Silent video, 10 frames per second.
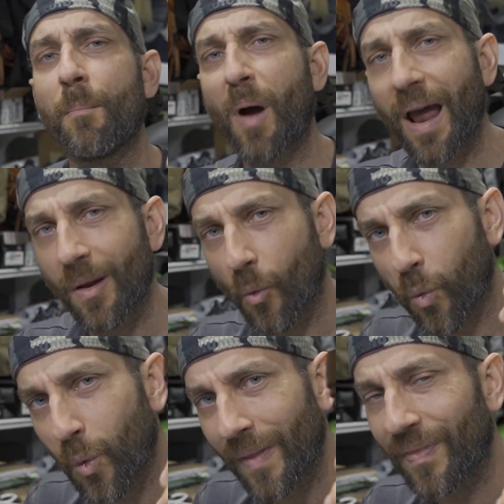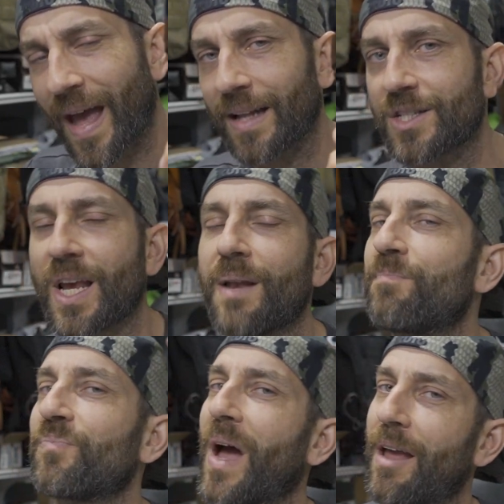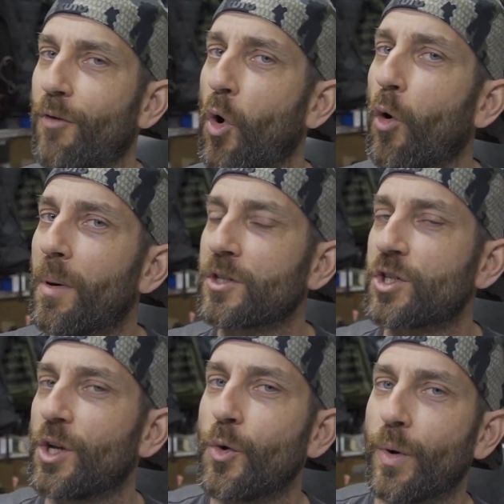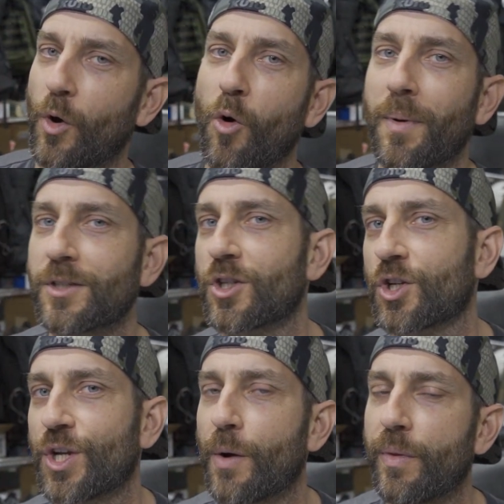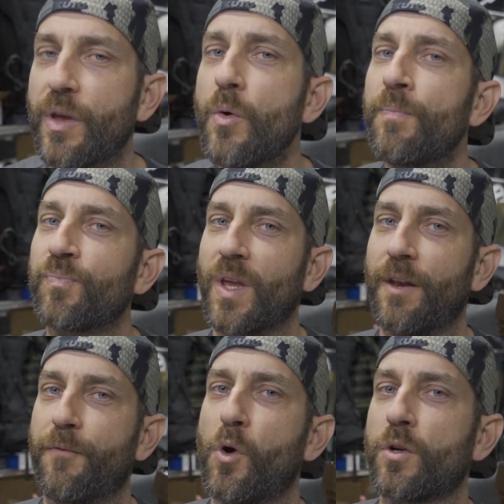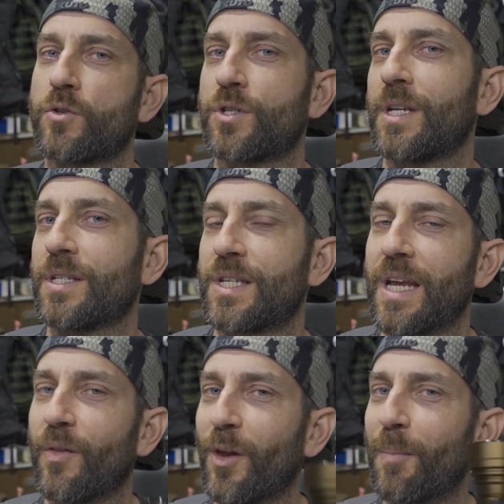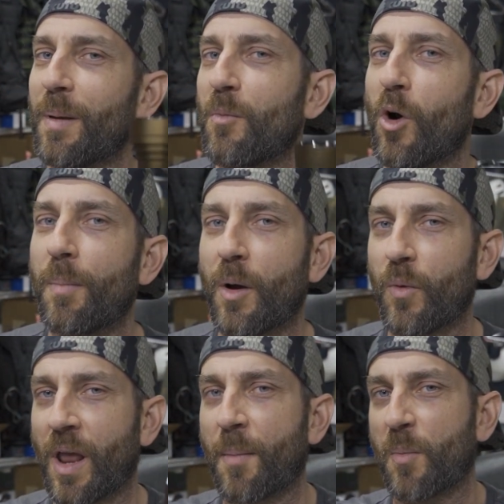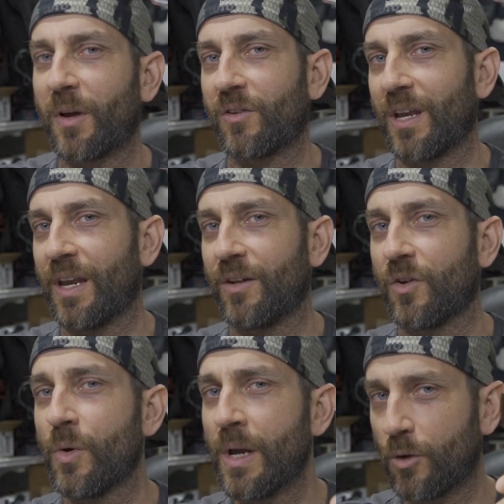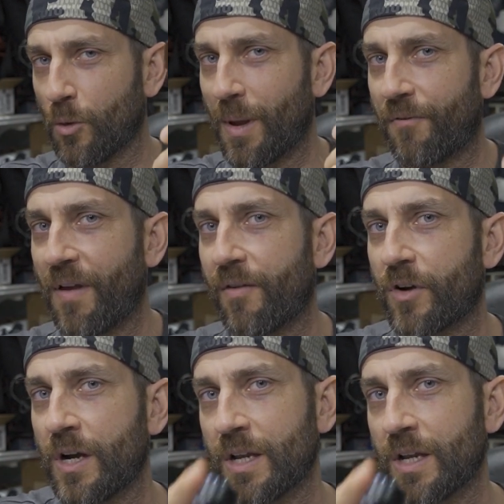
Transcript: But with that said, I have a whole bunch to do and a whole bunch to share with you. And if you're interested in seeing a little bit more about what I'm about to get into, do me a favor,